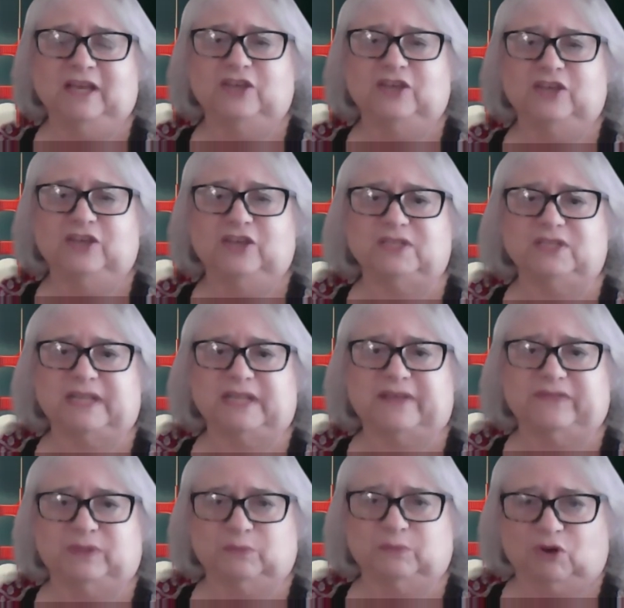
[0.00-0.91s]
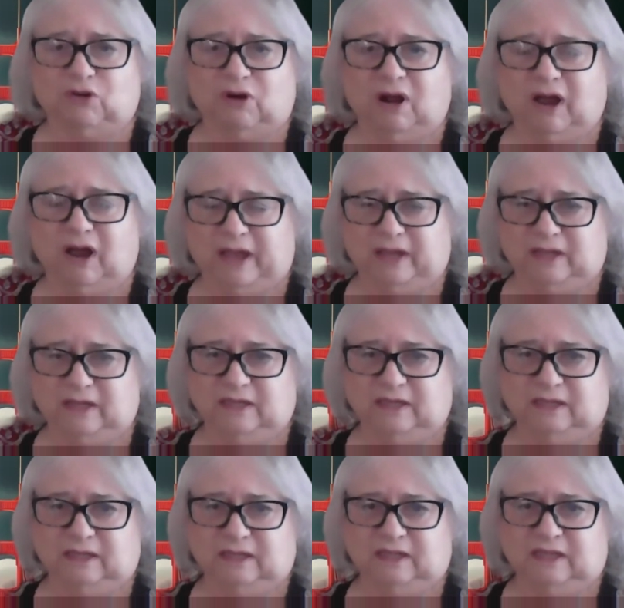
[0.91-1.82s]
You just let them cry,
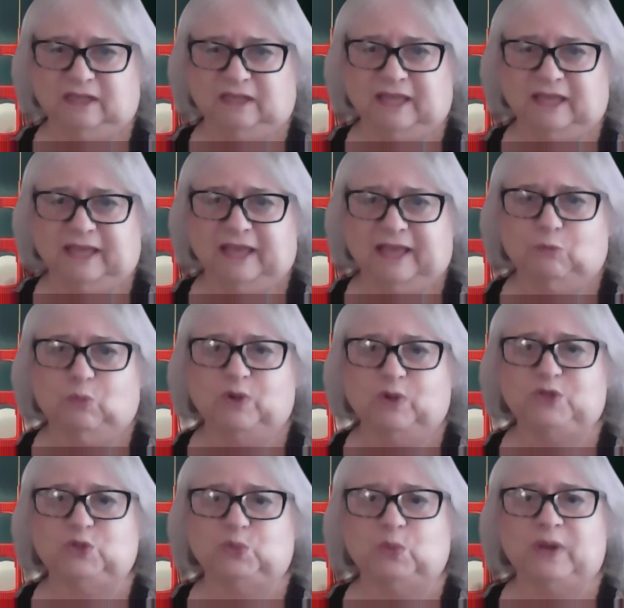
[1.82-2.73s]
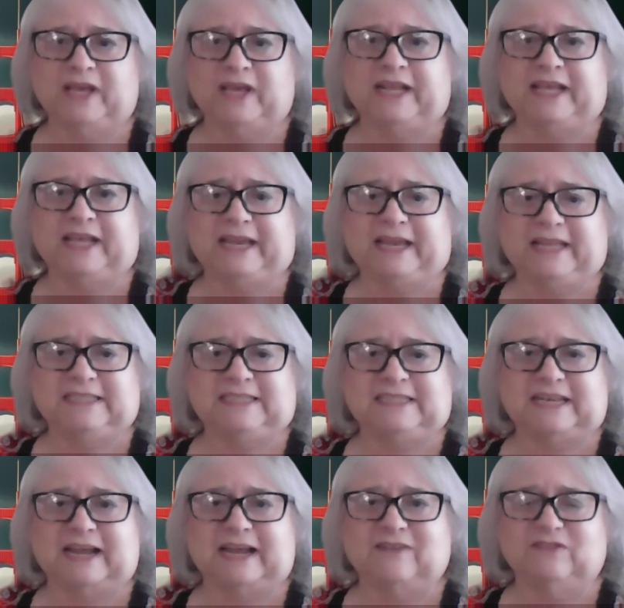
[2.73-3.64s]
which went
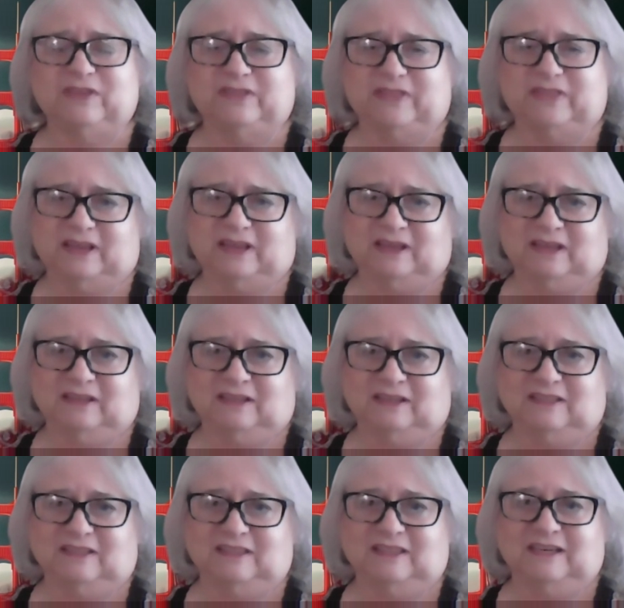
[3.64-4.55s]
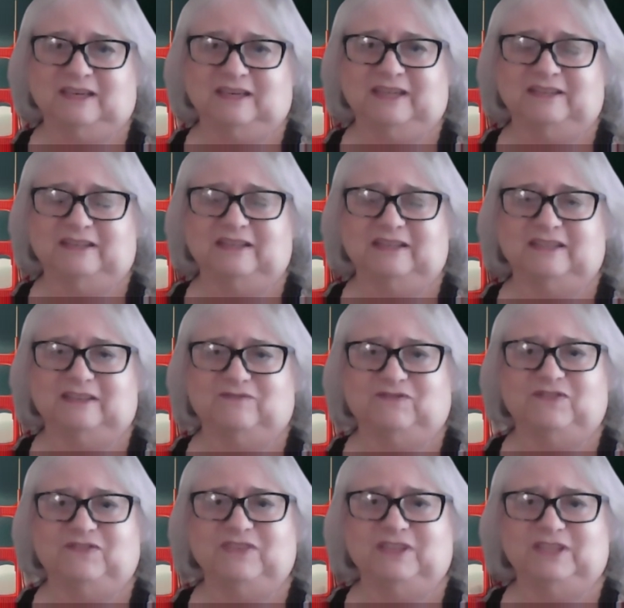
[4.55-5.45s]
against everything that
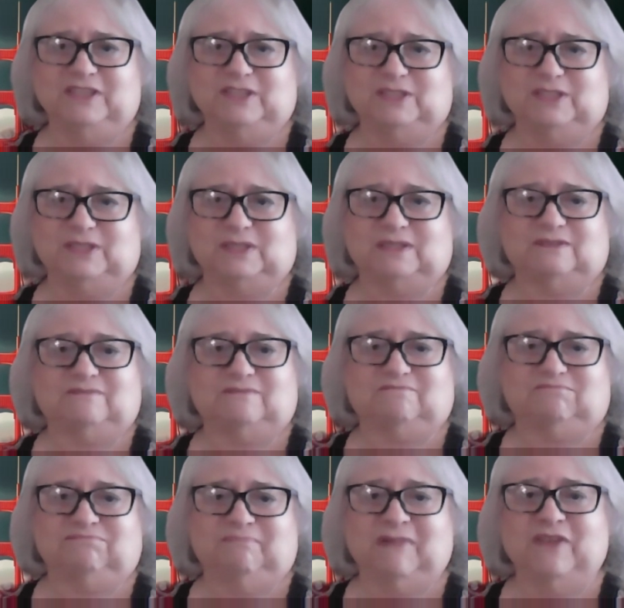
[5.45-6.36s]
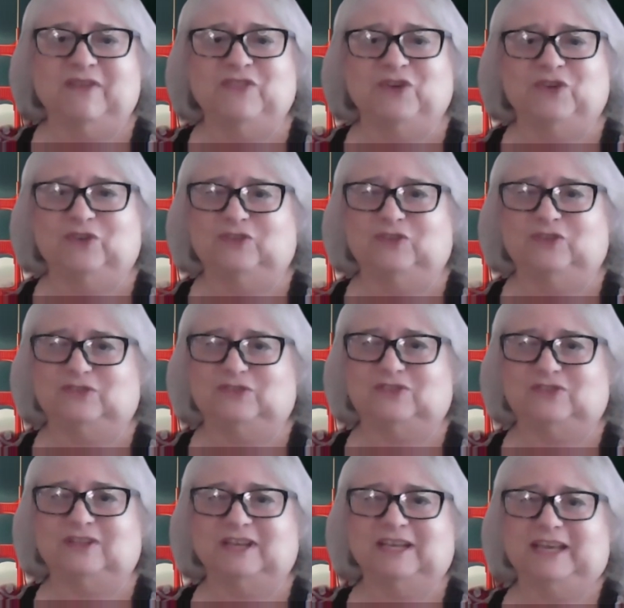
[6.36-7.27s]
Phil's mother's